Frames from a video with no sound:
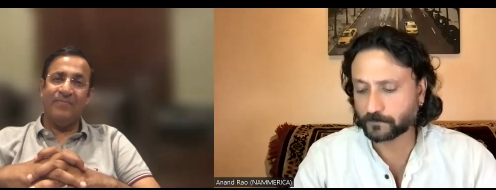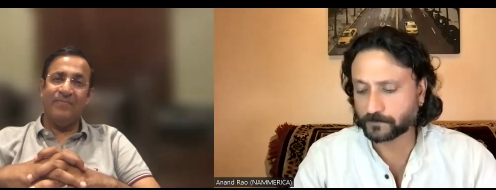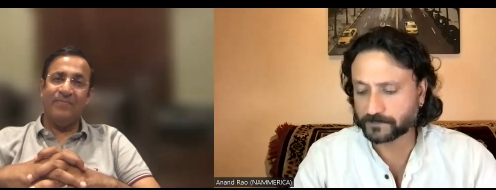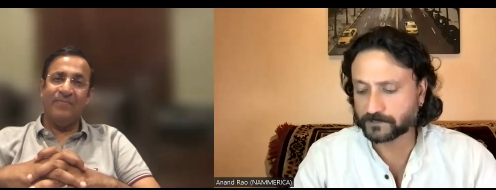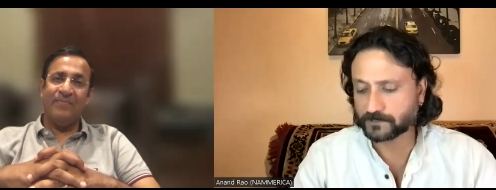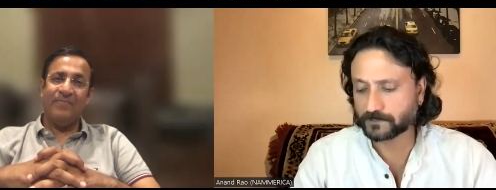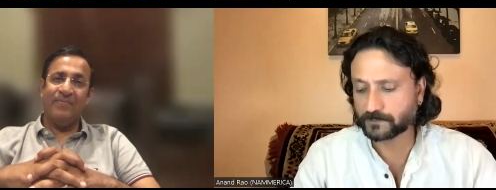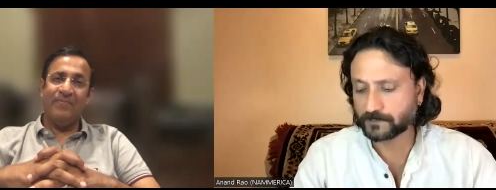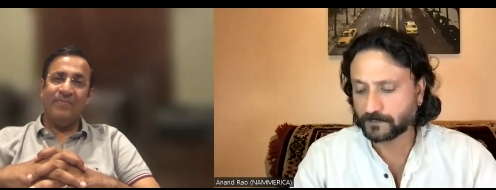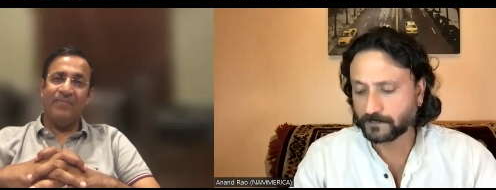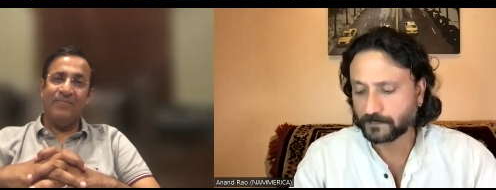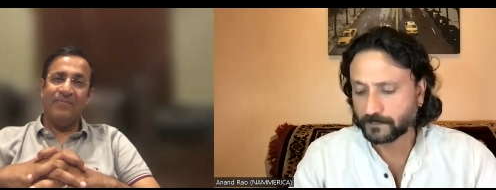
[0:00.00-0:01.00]
Speaker 1: original,
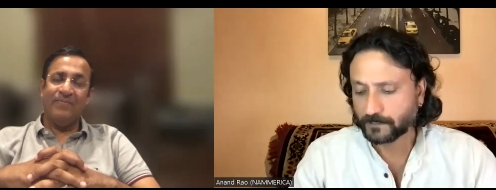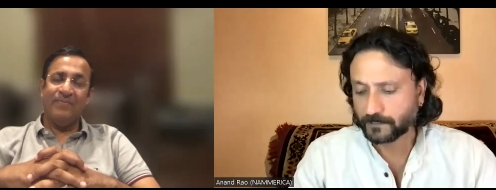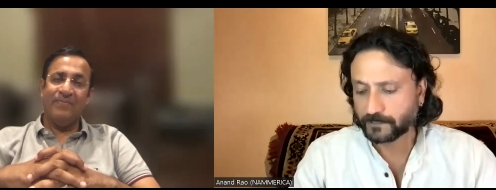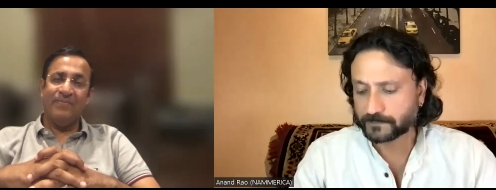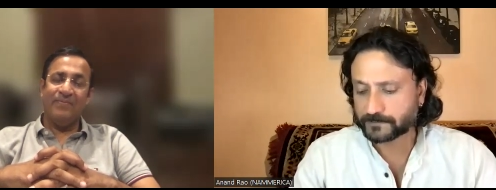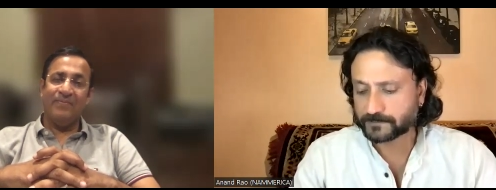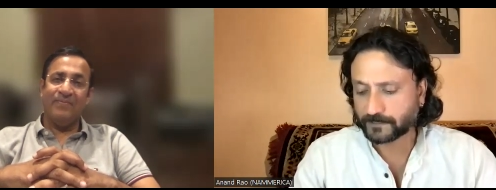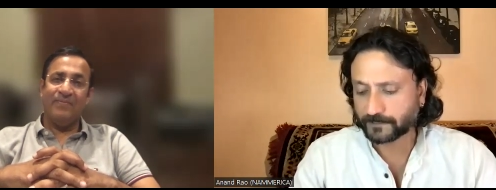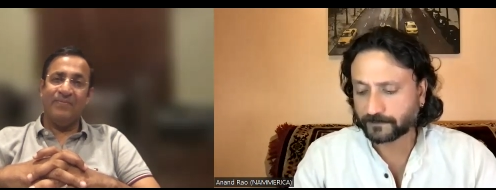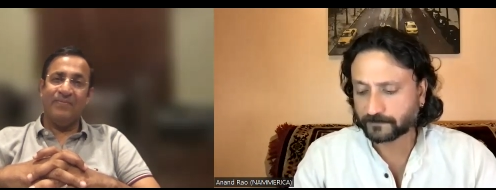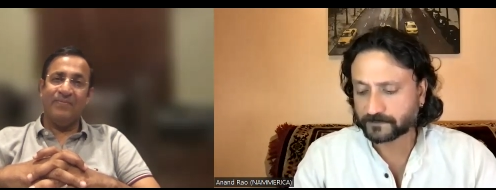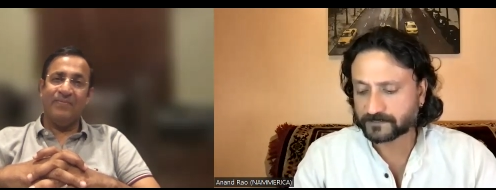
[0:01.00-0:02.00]
it's
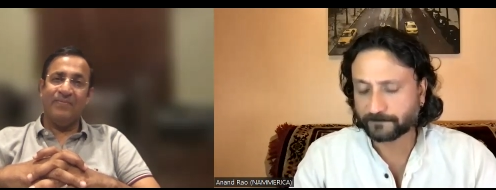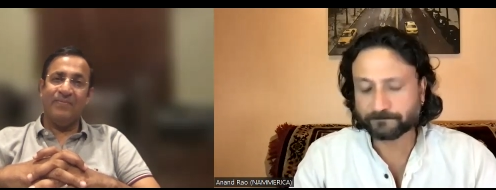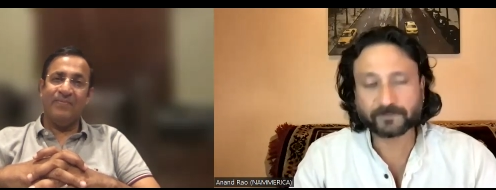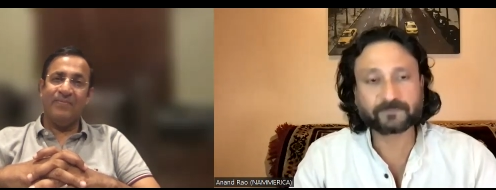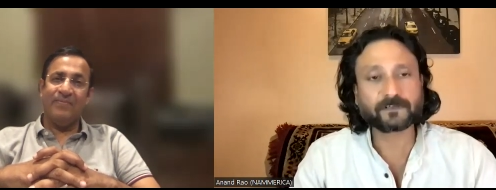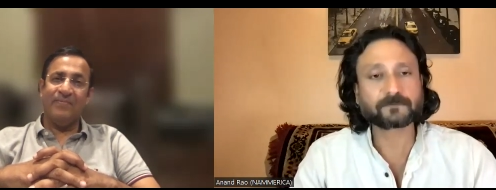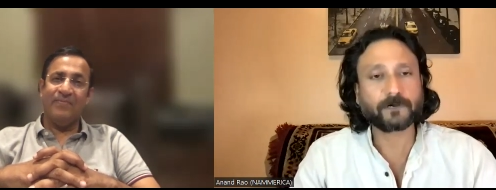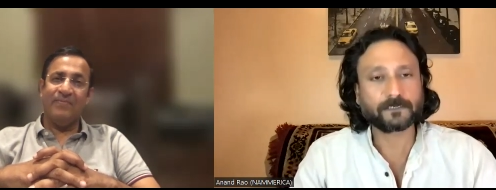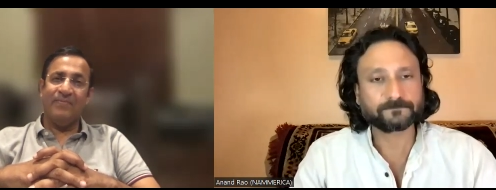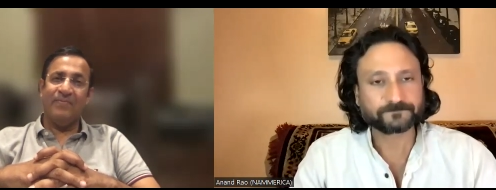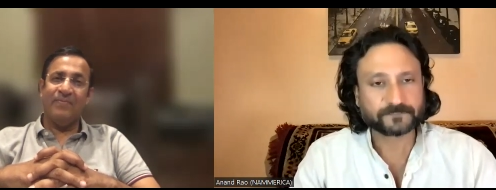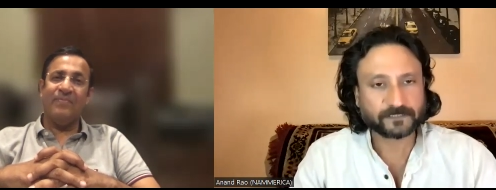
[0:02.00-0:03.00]
titled the Sampada Dharma,
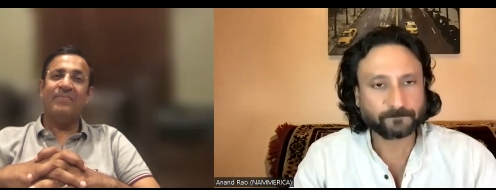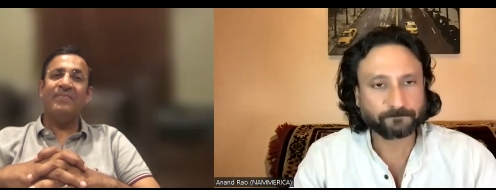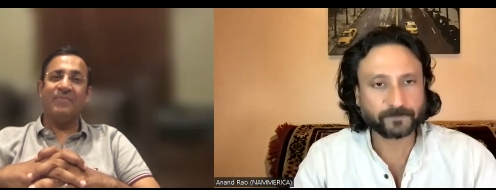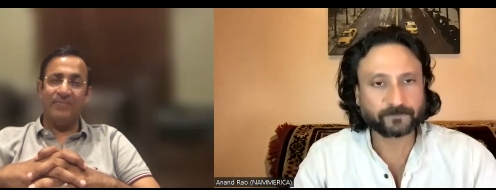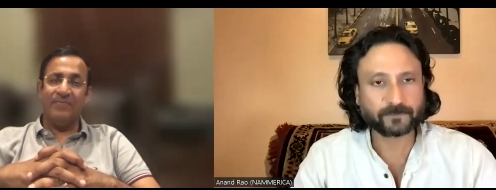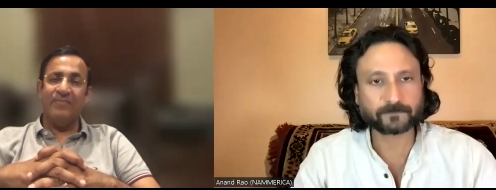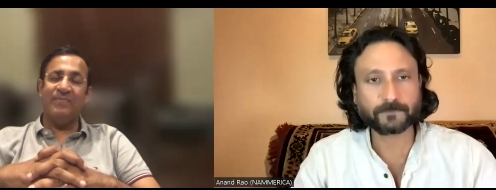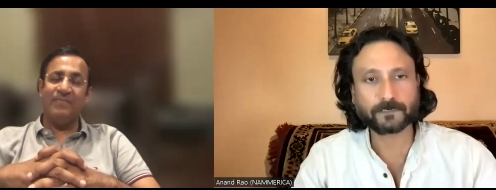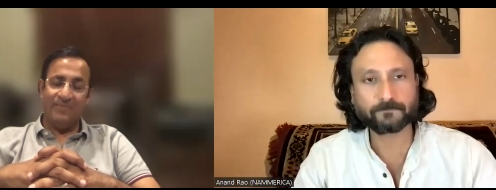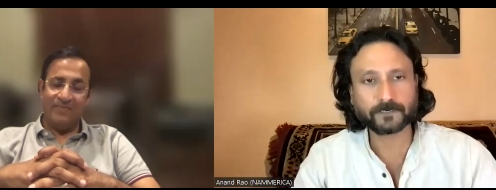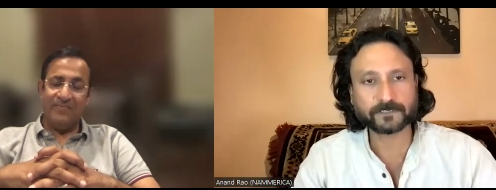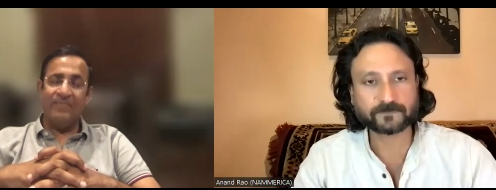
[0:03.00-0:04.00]
Sampada Dharma
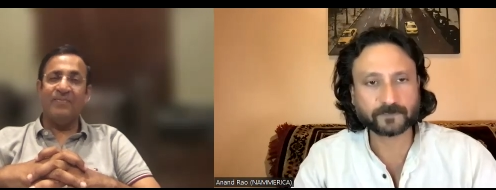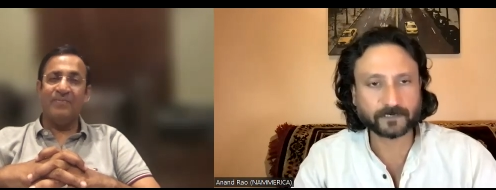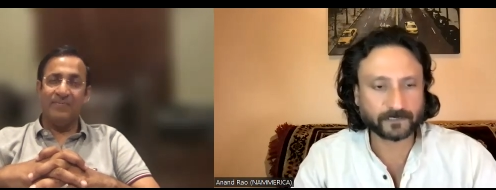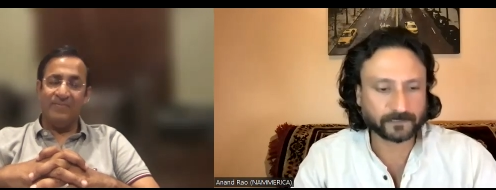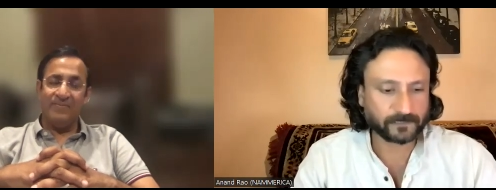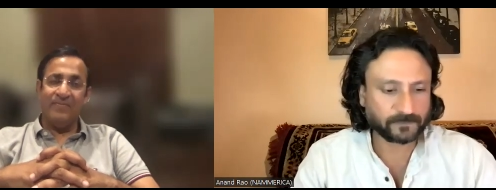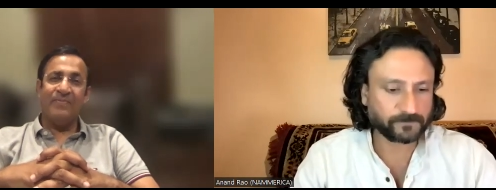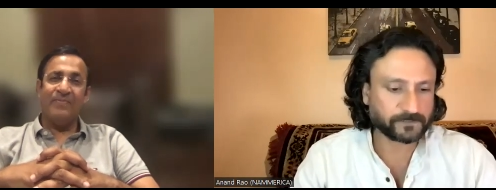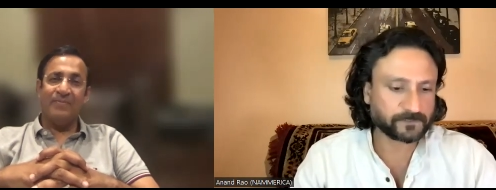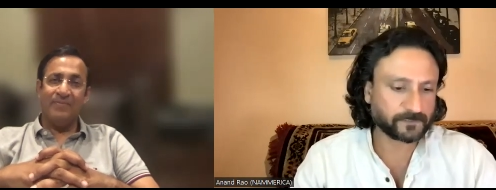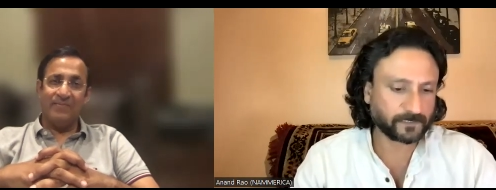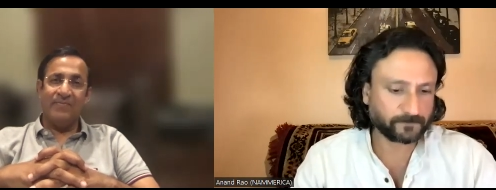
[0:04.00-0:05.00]
by Sriranga,
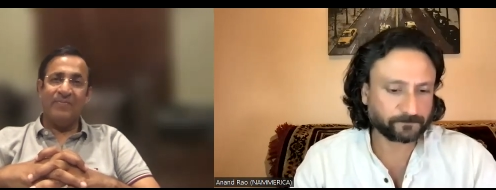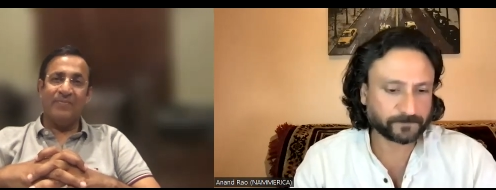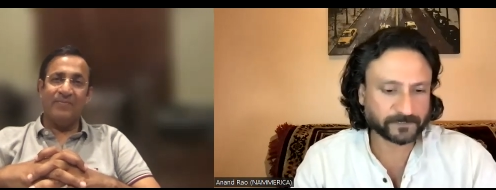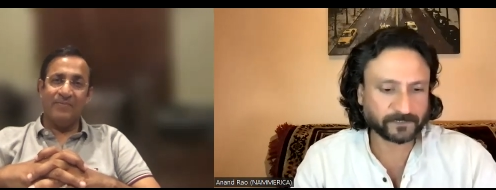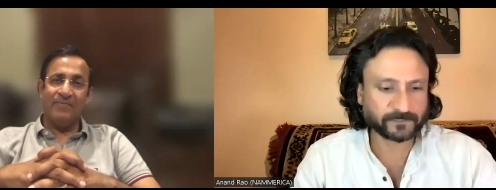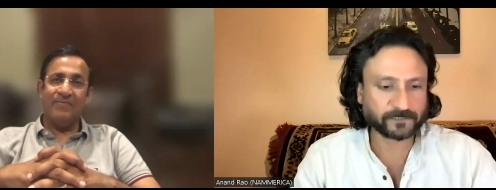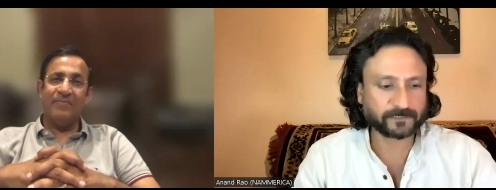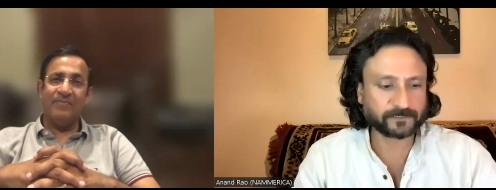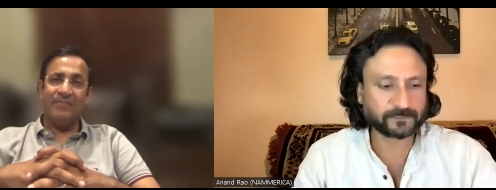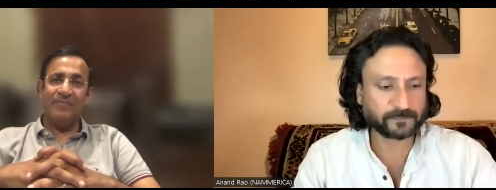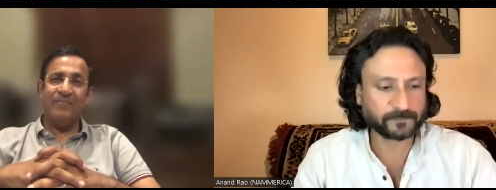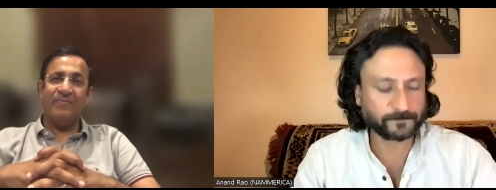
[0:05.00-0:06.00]
which I presented
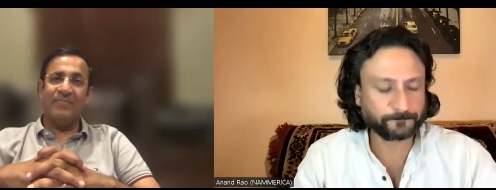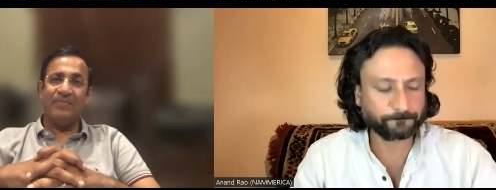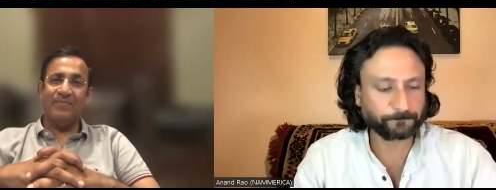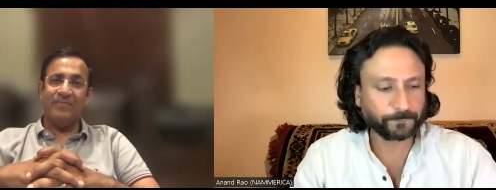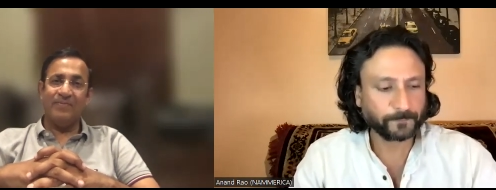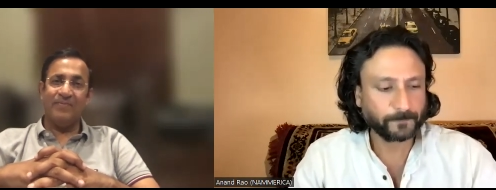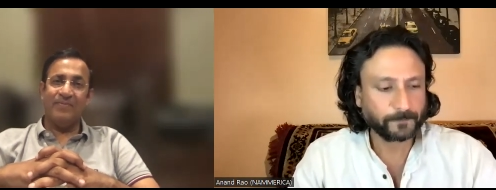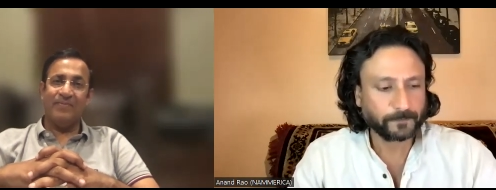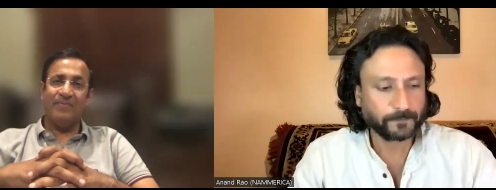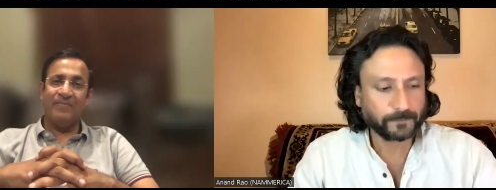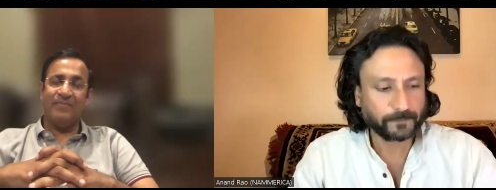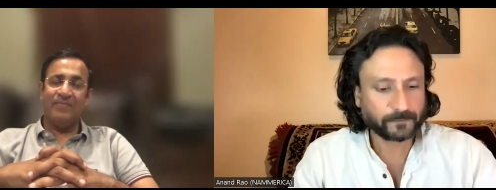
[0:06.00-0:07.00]
it um,
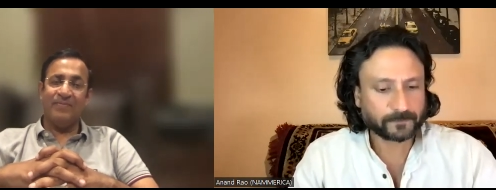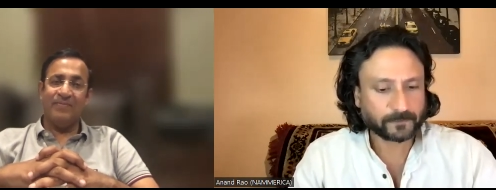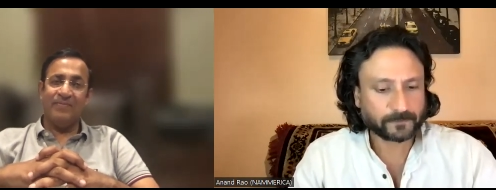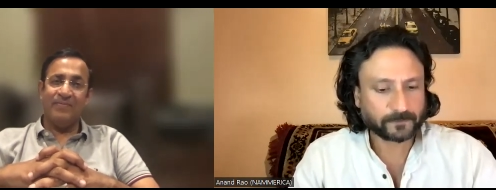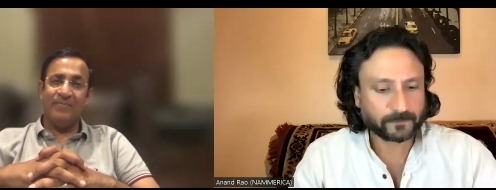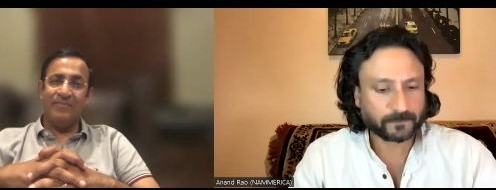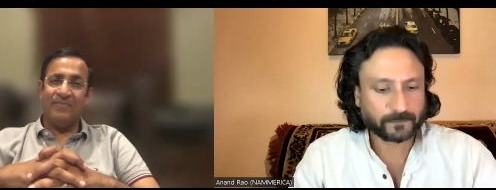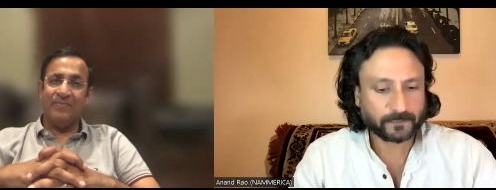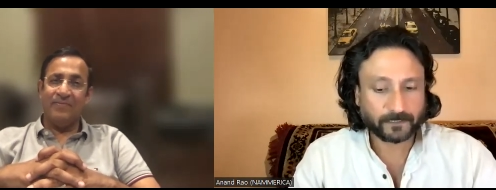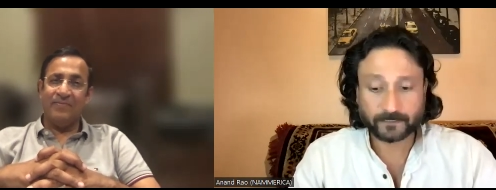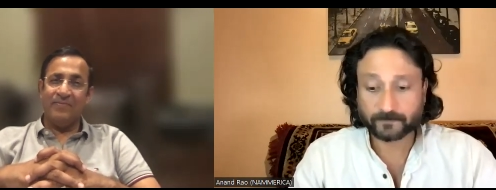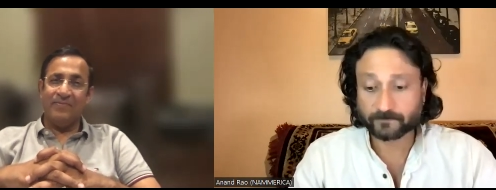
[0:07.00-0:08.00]
in Kannada, and
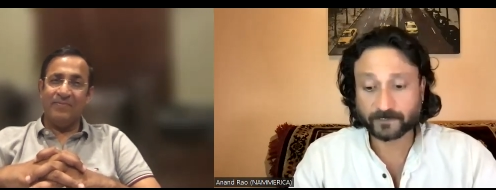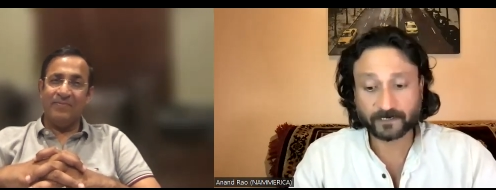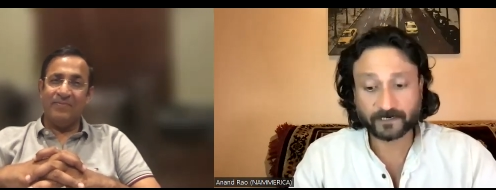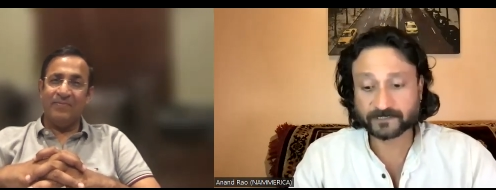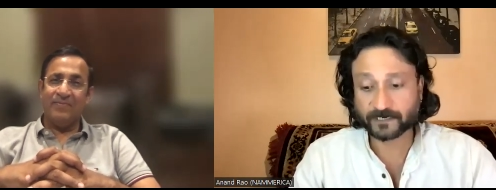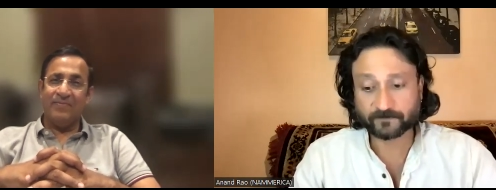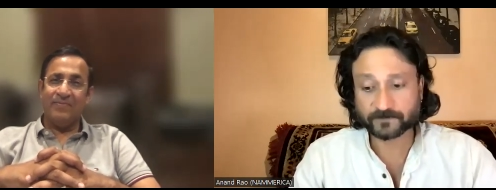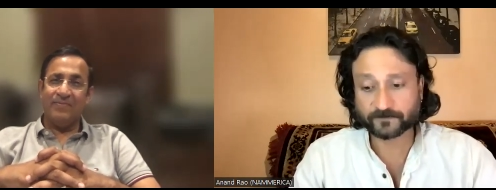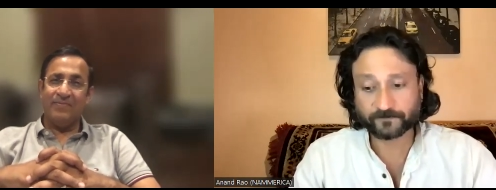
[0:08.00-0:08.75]
I realized that was the